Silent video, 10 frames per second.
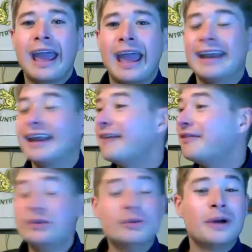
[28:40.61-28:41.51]
And
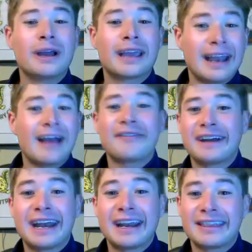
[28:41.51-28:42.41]
if you cannot
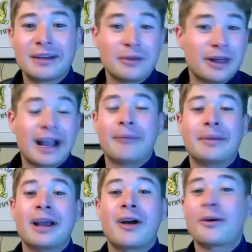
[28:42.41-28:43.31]
find anything you like, I'll
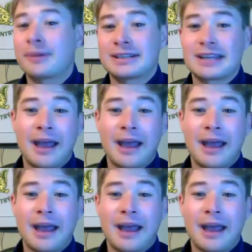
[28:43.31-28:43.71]
be hard pressed.